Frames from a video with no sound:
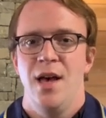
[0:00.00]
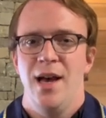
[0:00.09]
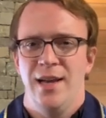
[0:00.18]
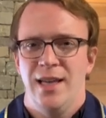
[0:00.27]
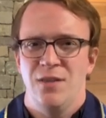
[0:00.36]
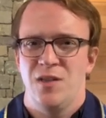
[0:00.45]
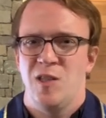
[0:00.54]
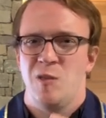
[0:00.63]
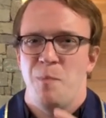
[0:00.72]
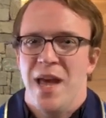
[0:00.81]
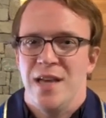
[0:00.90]
and it gives
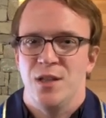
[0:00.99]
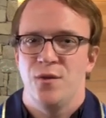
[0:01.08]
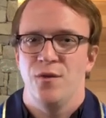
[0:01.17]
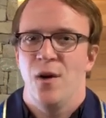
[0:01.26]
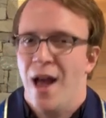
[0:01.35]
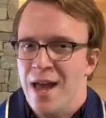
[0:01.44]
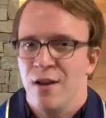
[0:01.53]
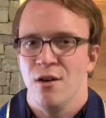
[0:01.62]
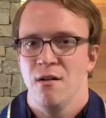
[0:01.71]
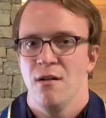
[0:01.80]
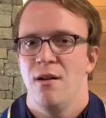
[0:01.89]
space for
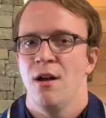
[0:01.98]
anger